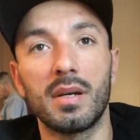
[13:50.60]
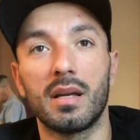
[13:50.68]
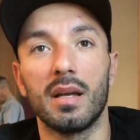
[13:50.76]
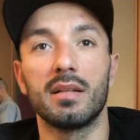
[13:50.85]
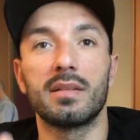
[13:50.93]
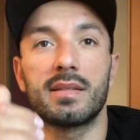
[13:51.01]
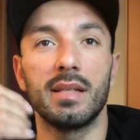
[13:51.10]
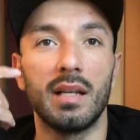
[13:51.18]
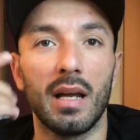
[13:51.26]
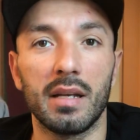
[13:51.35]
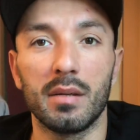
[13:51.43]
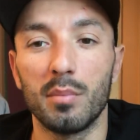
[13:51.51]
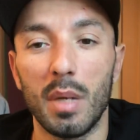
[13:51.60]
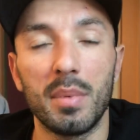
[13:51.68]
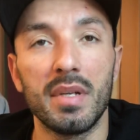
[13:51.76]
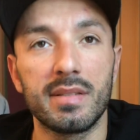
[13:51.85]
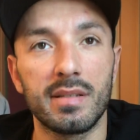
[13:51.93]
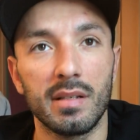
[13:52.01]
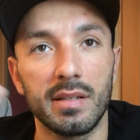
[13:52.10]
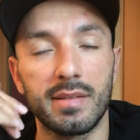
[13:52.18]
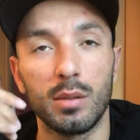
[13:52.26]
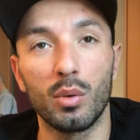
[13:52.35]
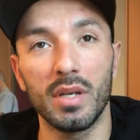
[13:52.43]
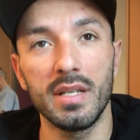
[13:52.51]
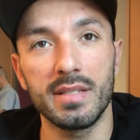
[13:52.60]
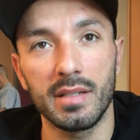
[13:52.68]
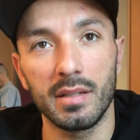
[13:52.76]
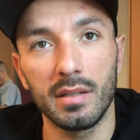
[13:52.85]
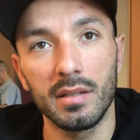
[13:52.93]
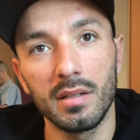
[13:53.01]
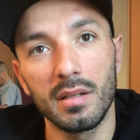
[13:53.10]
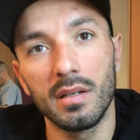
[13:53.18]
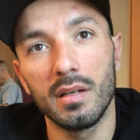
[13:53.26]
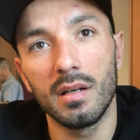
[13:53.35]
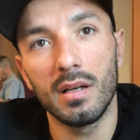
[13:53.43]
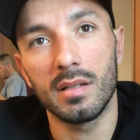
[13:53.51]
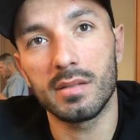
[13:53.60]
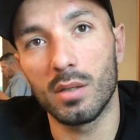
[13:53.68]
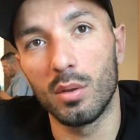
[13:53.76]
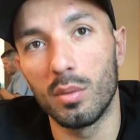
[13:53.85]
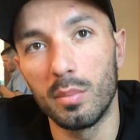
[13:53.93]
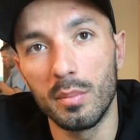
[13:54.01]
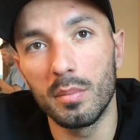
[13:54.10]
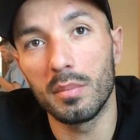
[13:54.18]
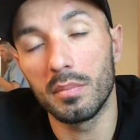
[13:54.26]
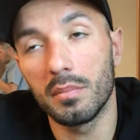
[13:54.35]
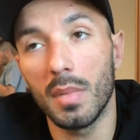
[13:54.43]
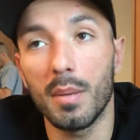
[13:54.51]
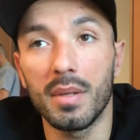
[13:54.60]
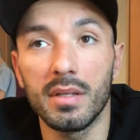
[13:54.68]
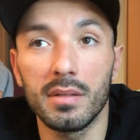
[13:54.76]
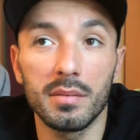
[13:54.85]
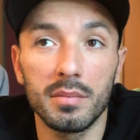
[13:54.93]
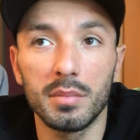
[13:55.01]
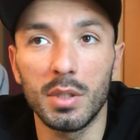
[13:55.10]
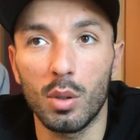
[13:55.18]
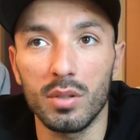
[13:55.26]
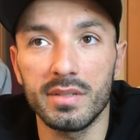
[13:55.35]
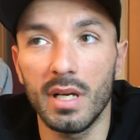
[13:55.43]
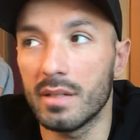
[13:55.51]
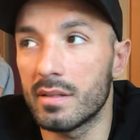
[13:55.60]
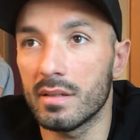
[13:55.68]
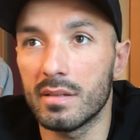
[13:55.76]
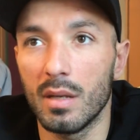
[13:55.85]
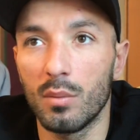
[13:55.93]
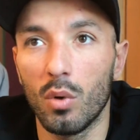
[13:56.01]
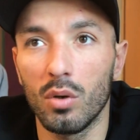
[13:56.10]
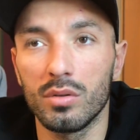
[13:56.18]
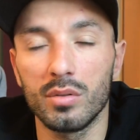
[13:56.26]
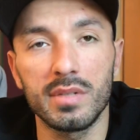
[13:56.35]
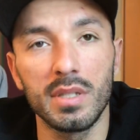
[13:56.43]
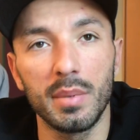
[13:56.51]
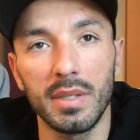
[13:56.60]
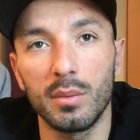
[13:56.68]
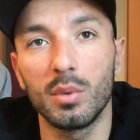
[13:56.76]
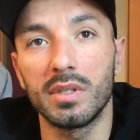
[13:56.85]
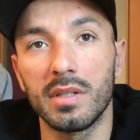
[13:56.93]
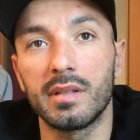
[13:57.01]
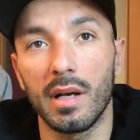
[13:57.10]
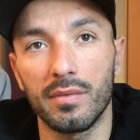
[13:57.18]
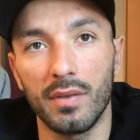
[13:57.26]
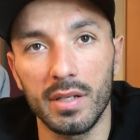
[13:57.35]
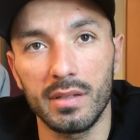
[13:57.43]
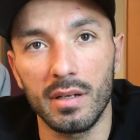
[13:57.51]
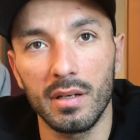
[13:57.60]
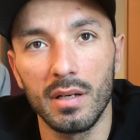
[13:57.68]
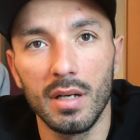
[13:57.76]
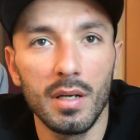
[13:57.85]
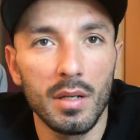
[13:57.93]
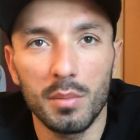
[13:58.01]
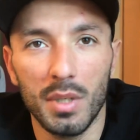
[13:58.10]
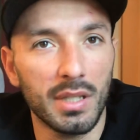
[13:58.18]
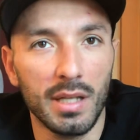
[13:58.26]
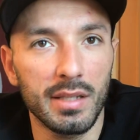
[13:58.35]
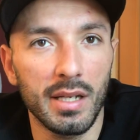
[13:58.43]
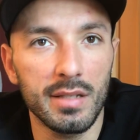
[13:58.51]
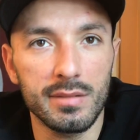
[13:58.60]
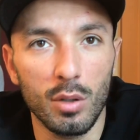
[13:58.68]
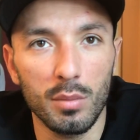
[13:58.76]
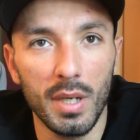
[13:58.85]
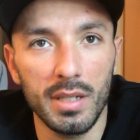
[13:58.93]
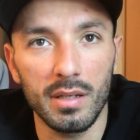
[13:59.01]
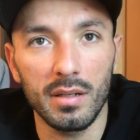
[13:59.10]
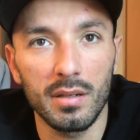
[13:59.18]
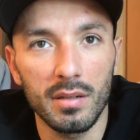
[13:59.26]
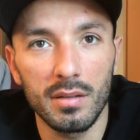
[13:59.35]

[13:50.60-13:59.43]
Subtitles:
can see like maybe it's look easy, so maybe because that they want to see me with the tough fighter. But I think it don't matter.